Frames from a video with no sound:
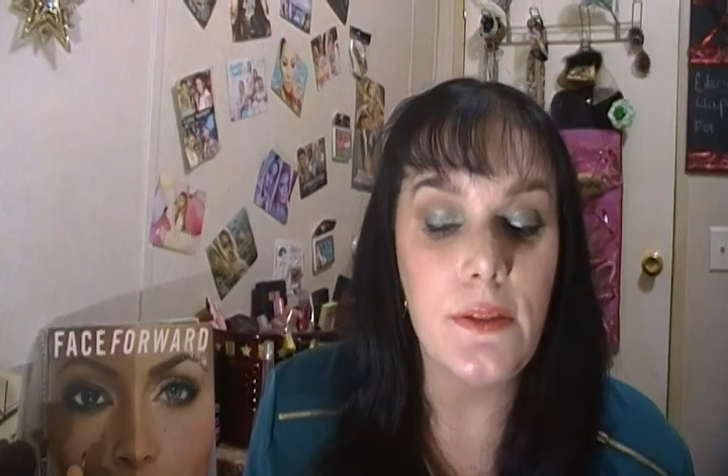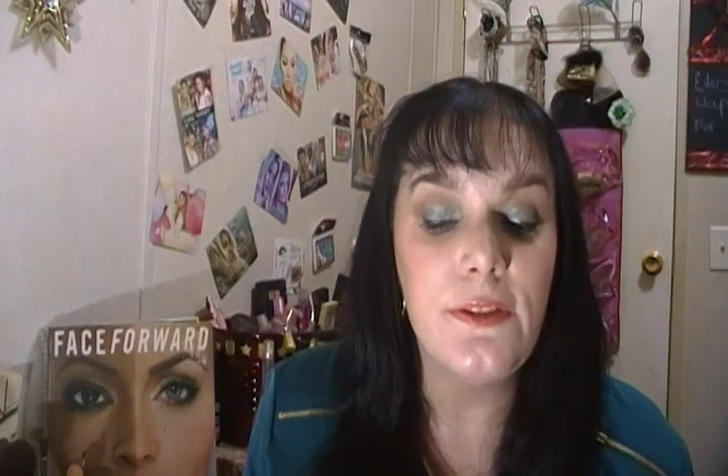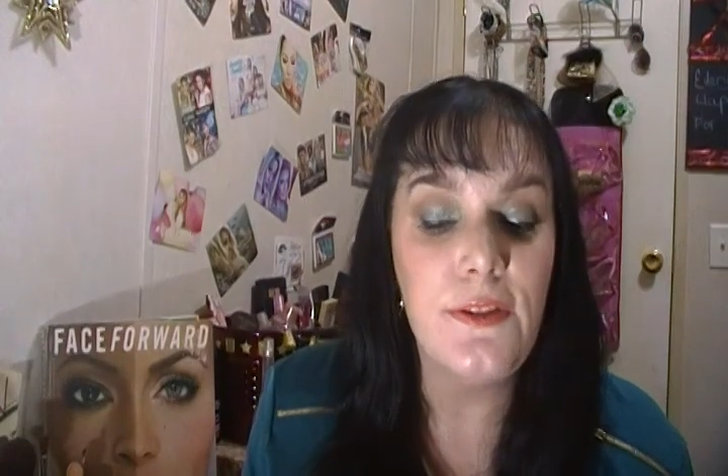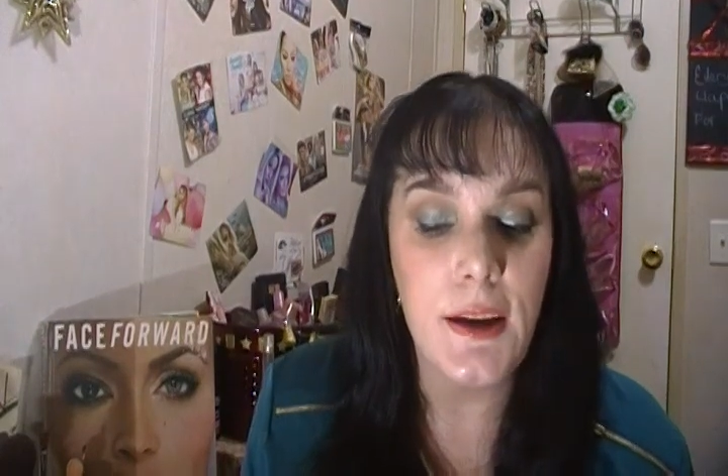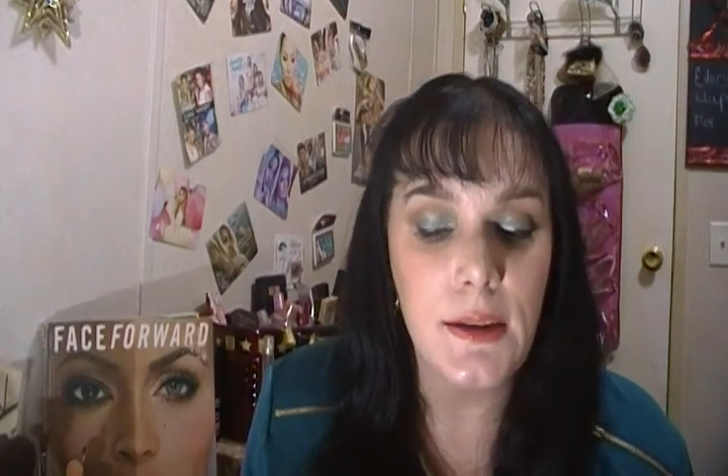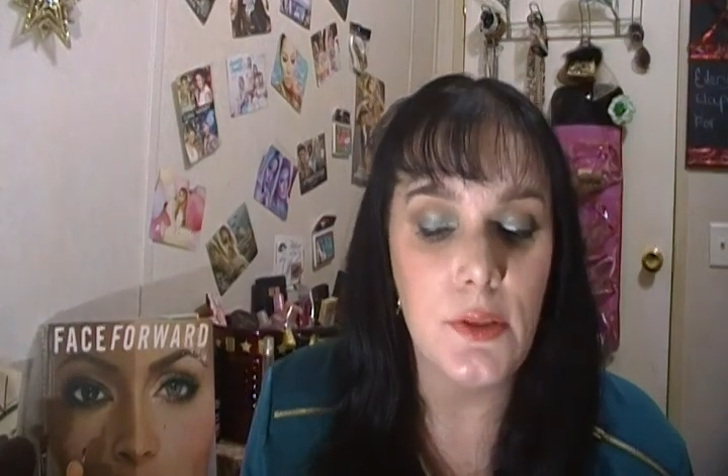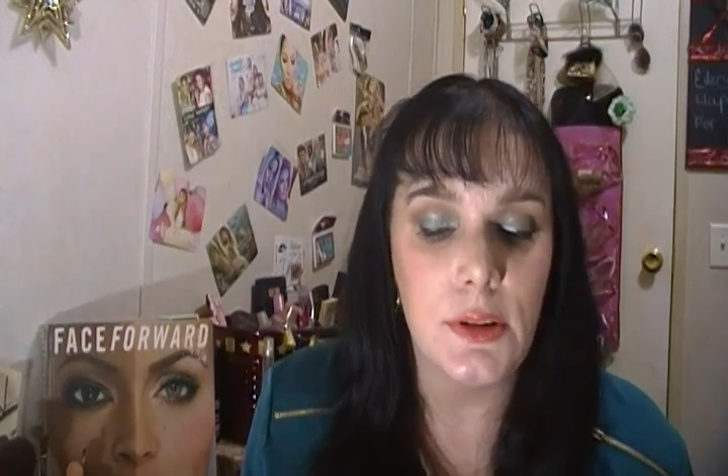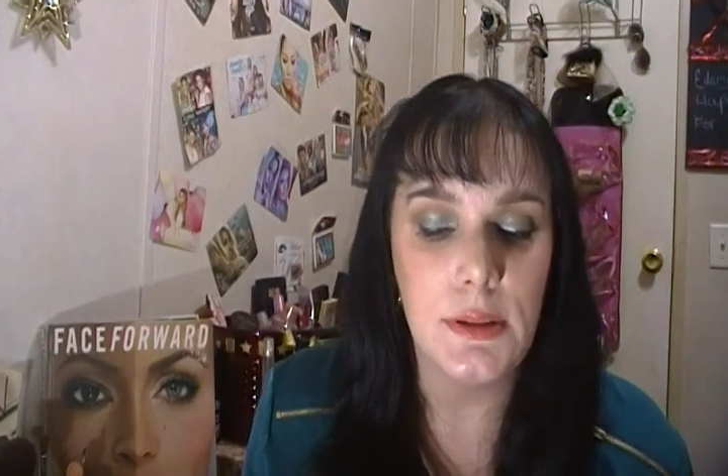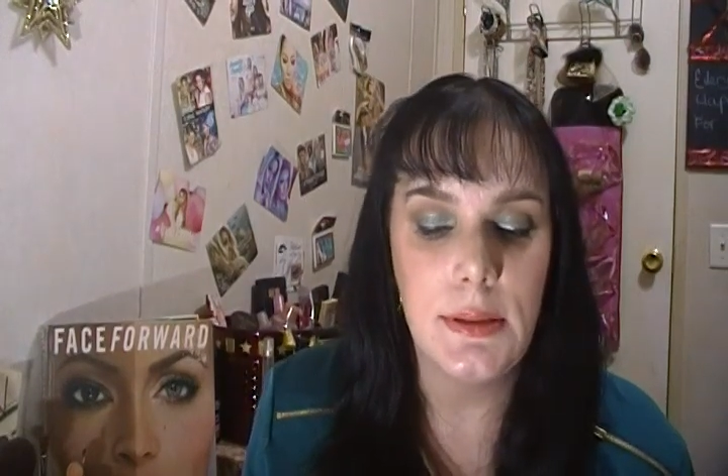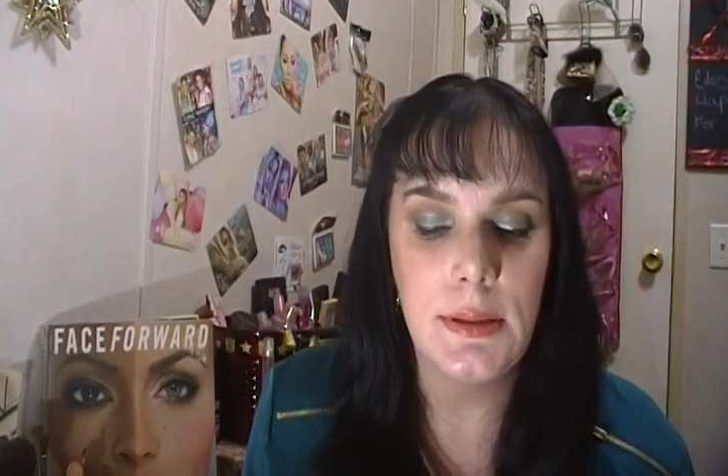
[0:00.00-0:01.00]
of my
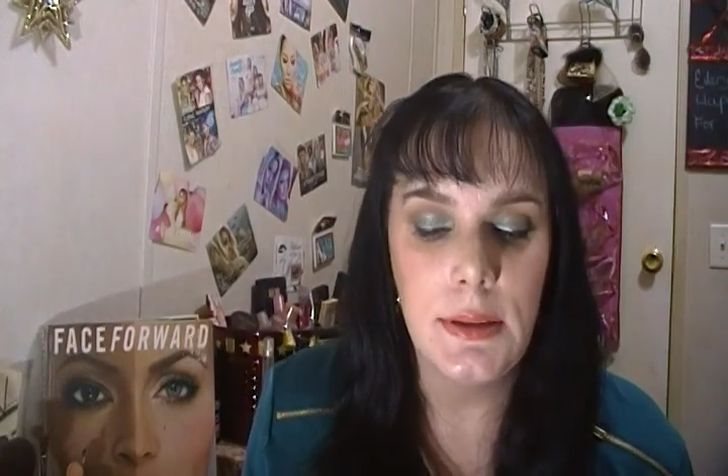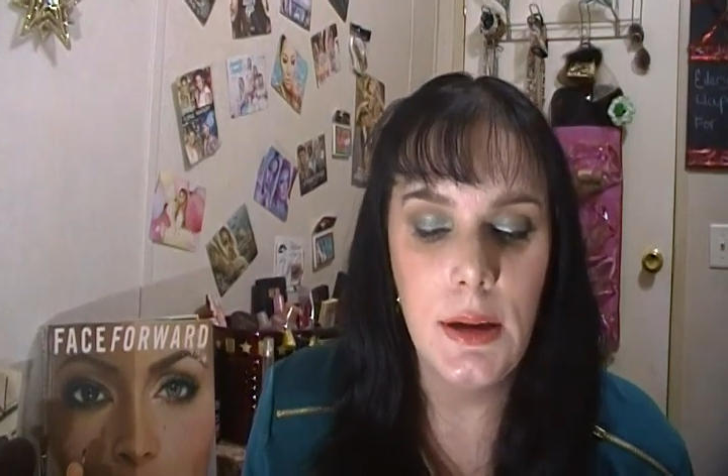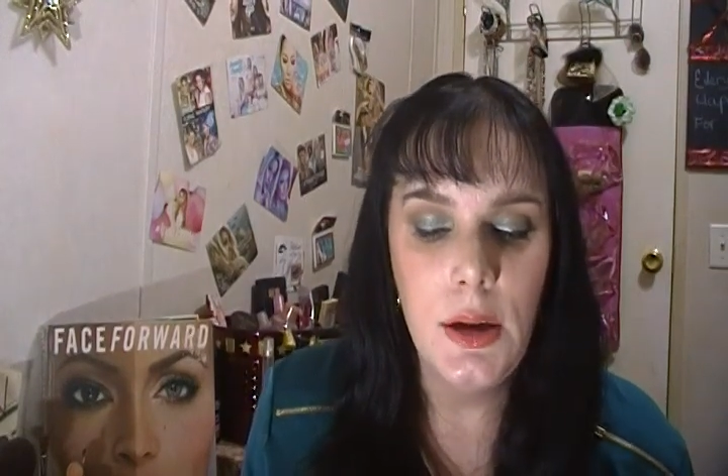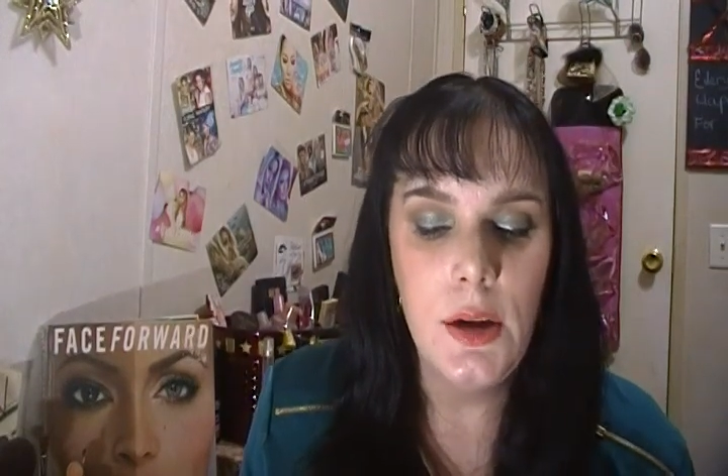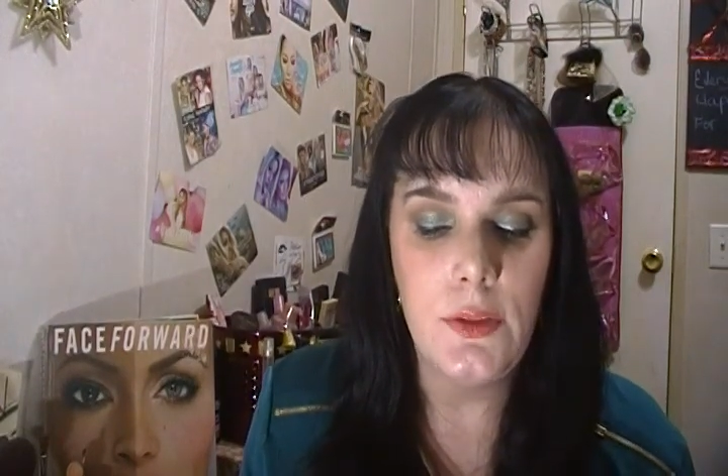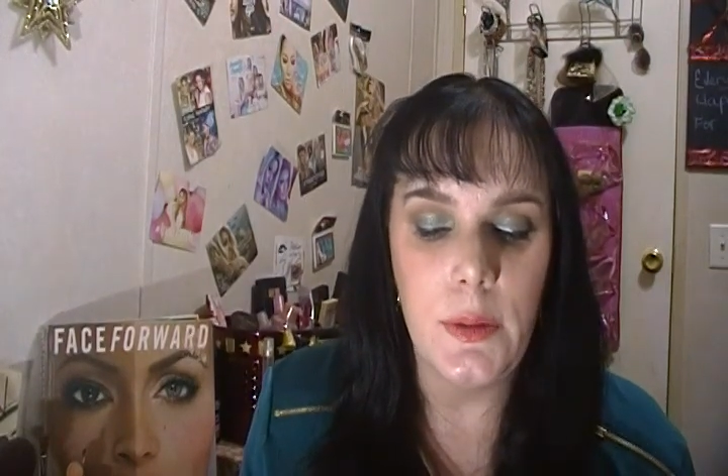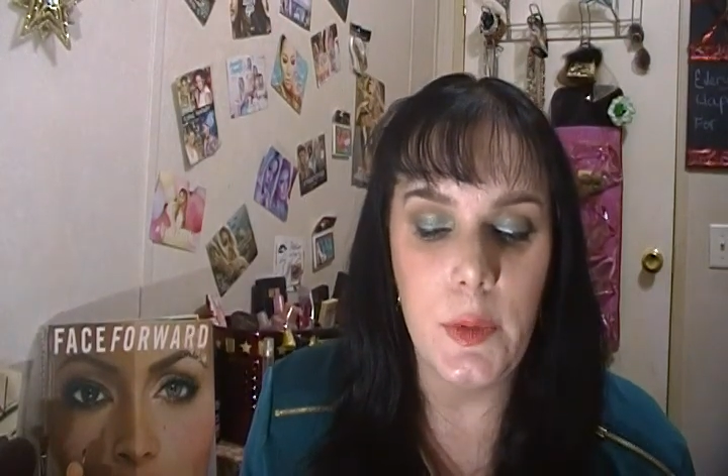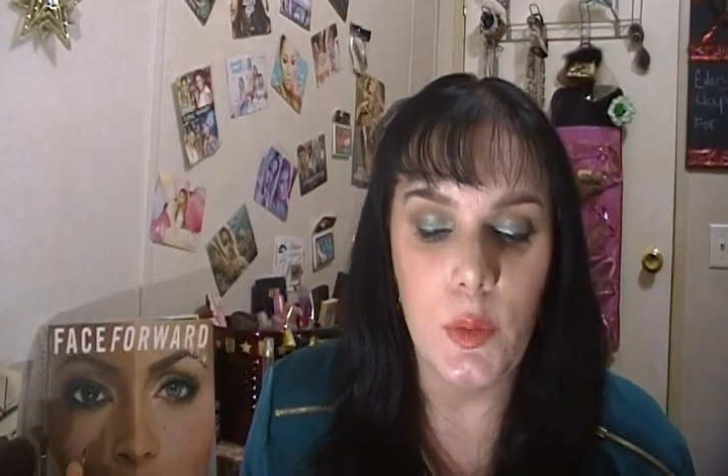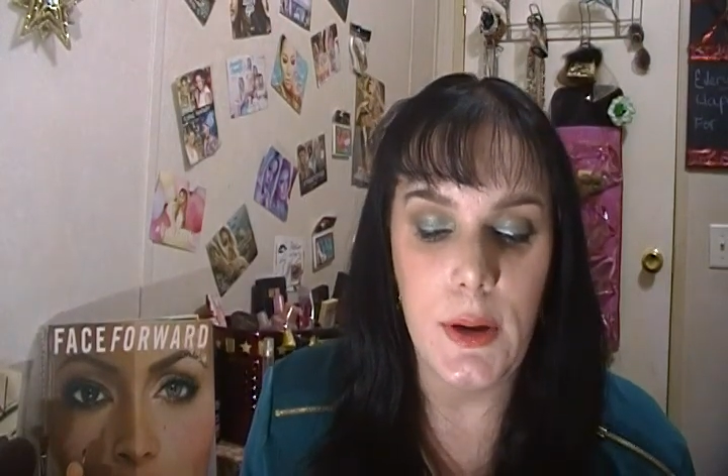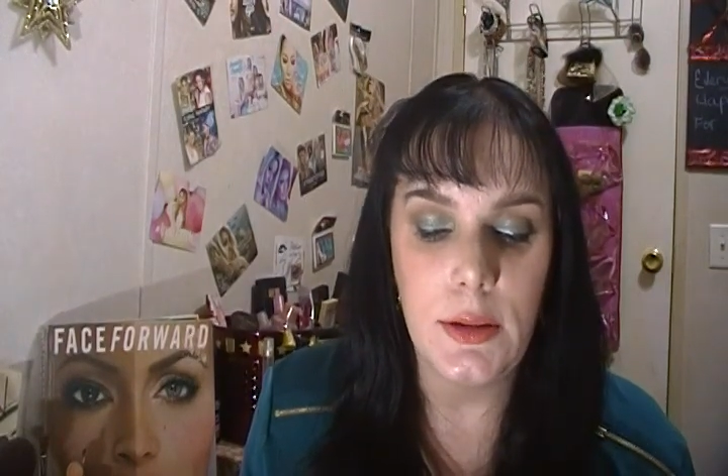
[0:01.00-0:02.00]
favorites
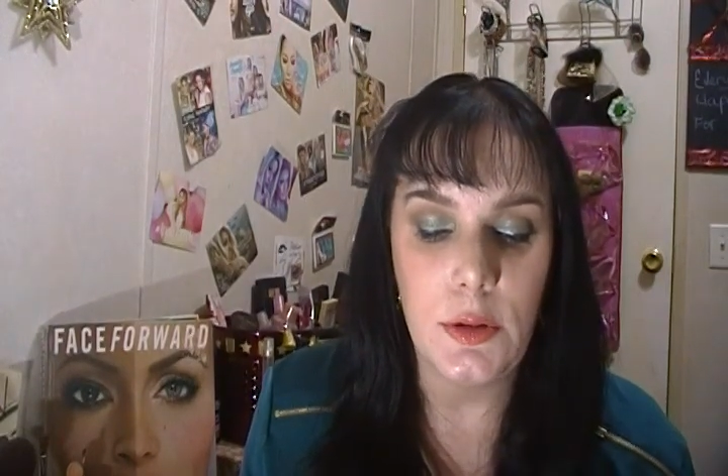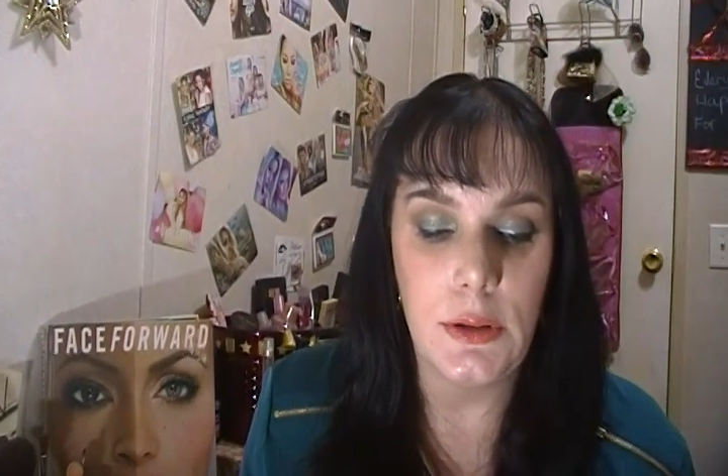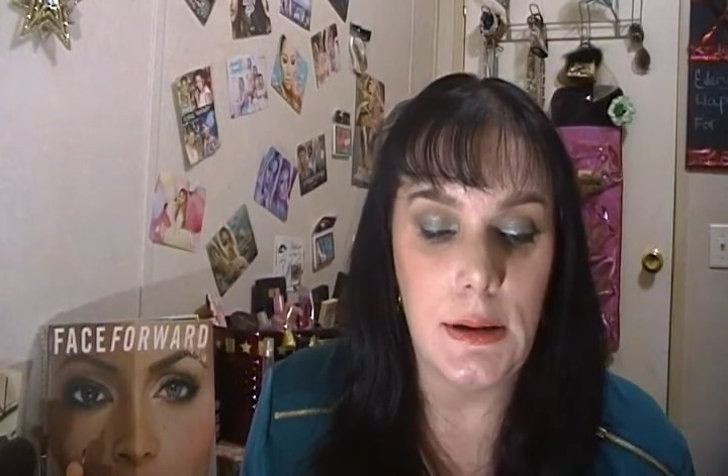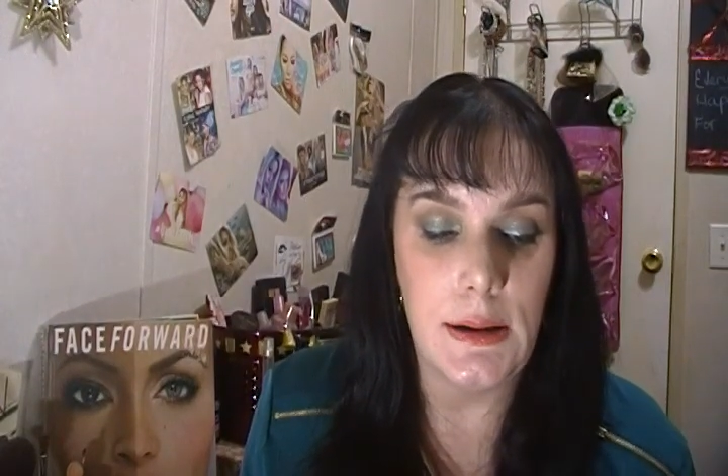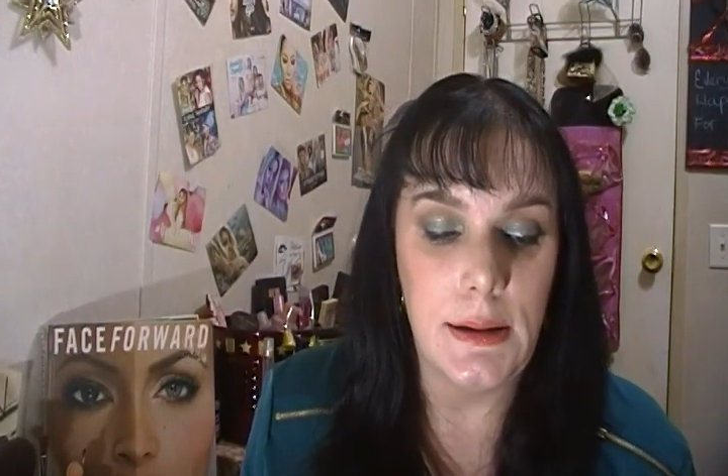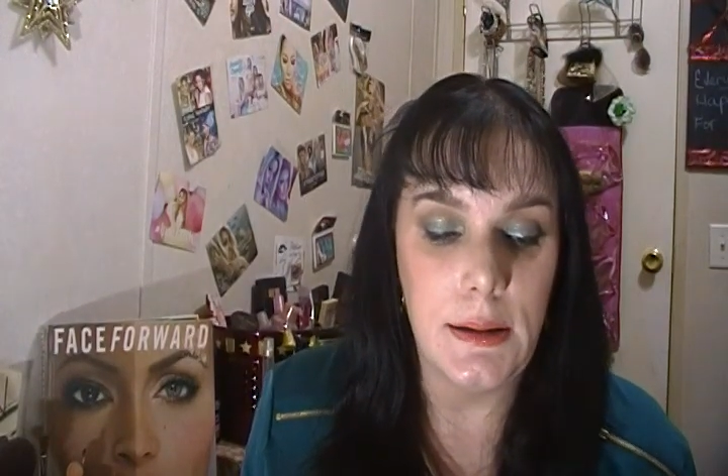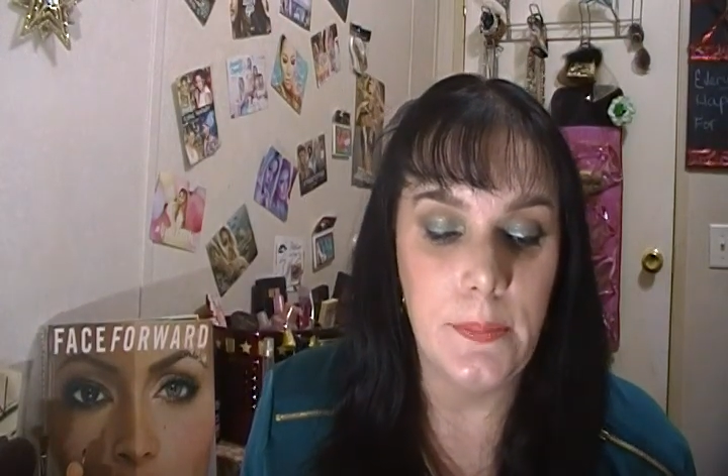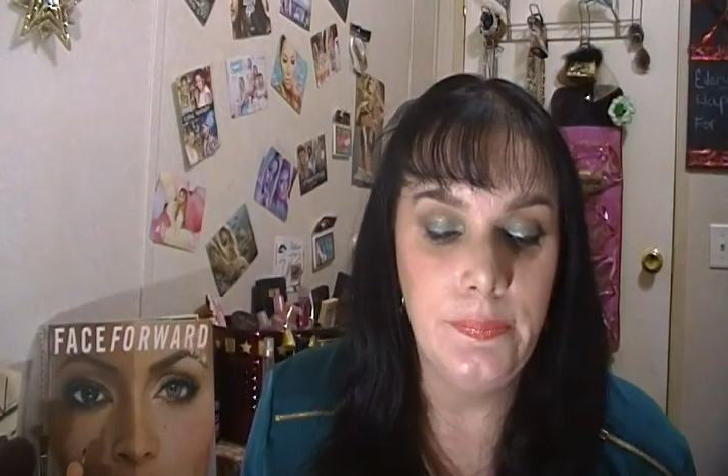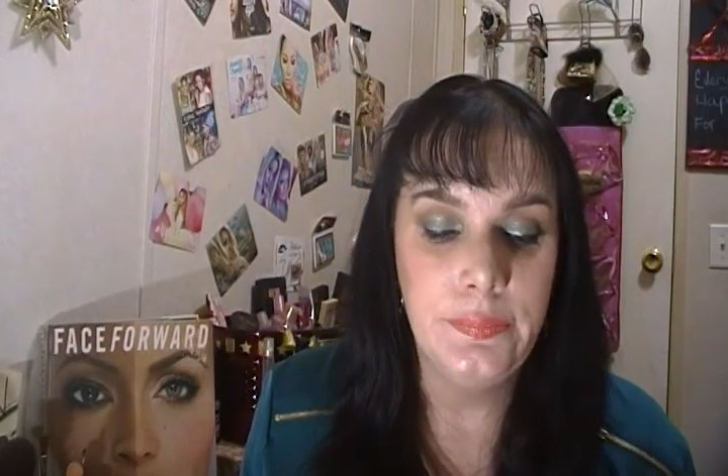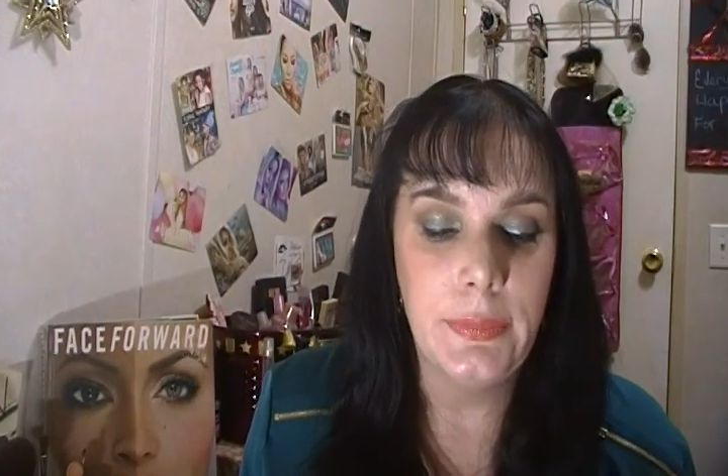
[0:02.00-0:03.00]
from the regular line.